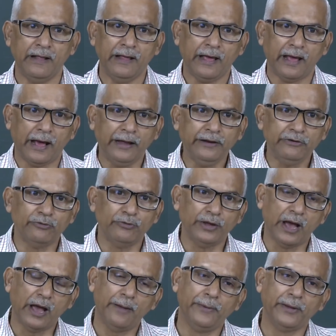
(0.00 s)
And we
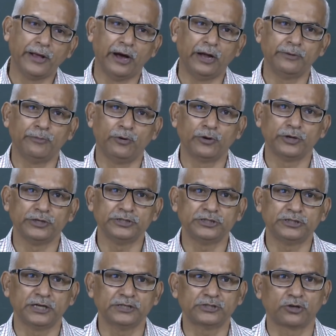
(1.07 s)
are having one more
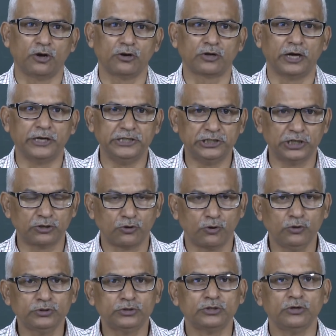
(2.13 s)
registers called condition
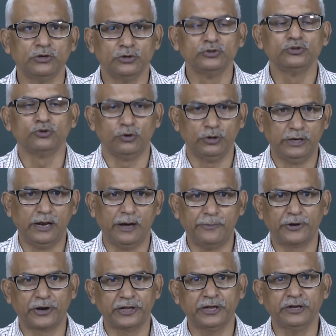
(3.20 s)
codes. So, we will
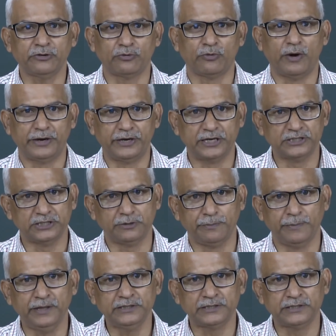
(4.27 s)
elaborate it, what does it mean